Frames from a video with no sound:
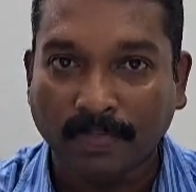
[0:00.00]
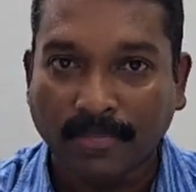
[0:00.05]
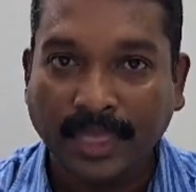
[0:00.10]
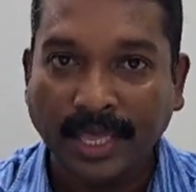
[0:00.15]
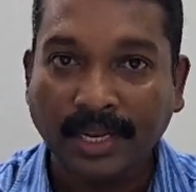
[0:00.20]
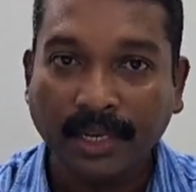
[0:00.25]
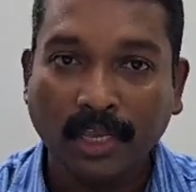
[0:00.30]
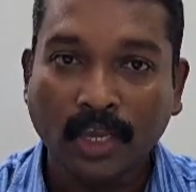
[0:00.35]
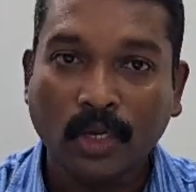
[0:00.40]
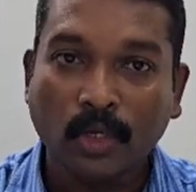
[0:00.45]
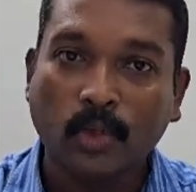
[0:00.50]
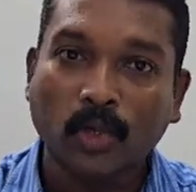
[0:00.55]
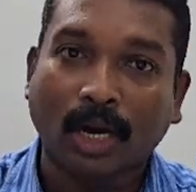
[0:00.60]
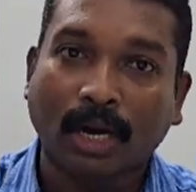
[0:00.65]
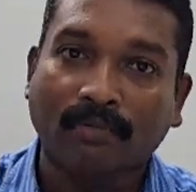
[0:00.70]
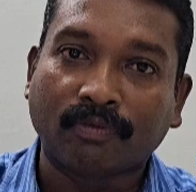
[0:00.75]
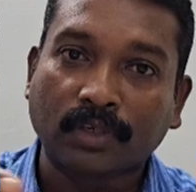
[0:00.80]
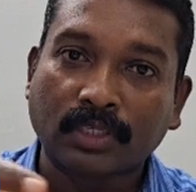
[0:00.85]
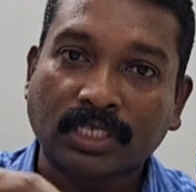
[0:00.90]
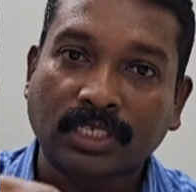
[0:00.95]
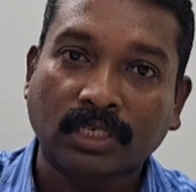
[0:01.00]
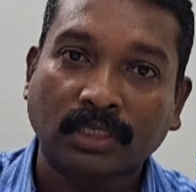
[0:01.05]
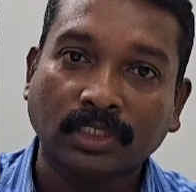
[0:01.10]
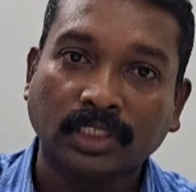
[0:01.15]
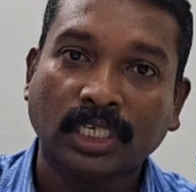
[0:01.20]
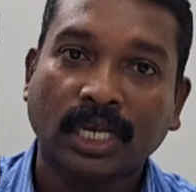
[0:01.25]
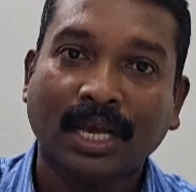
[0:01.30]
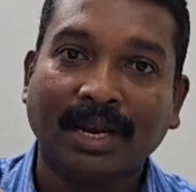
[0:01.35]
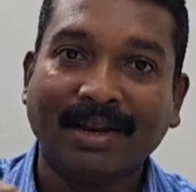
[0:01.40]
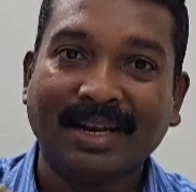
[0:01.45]
Then you have to
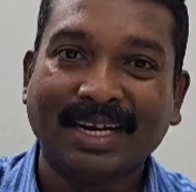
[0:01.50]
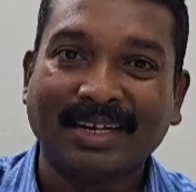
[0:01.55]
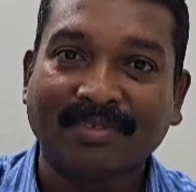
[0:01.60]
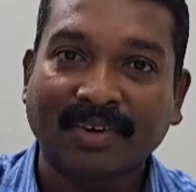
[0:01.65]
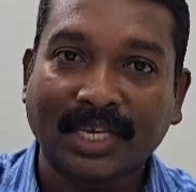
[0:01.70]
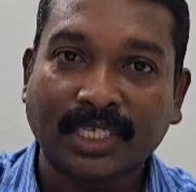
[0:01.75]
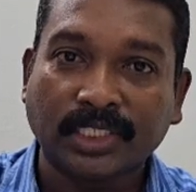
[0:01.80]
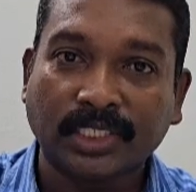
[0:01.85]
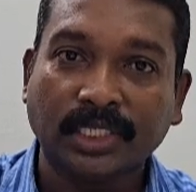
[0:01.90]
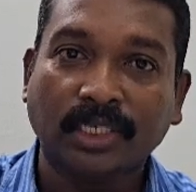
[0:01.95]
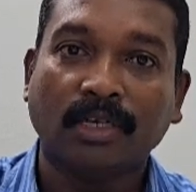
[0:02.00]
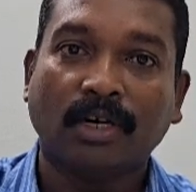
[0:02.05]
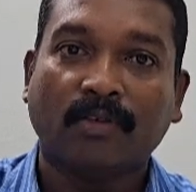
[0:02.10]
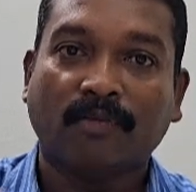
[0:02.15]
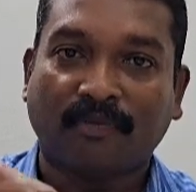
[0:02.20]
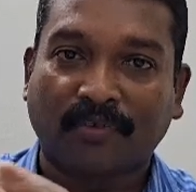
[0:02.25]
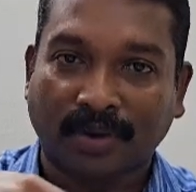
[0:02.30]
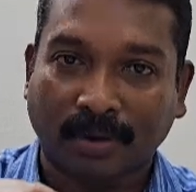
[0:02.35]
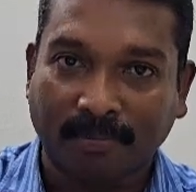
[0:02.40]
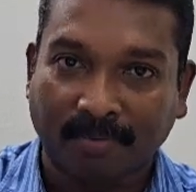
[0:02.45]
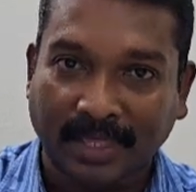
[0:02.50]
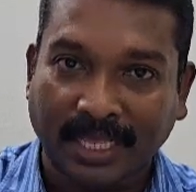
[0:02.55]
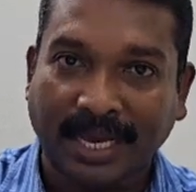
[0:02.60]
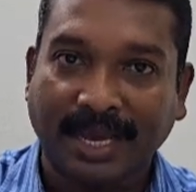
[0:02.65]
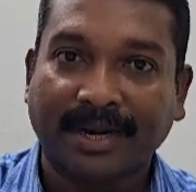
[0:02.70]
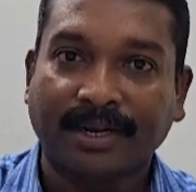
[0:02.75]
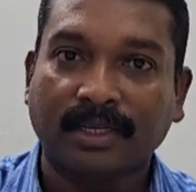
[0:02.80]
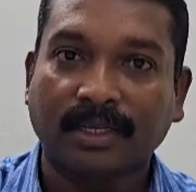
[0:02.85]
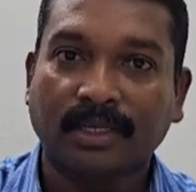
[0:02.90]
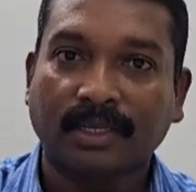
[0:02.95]
search literature from
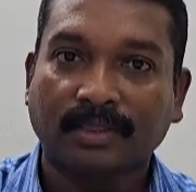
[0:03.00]
that.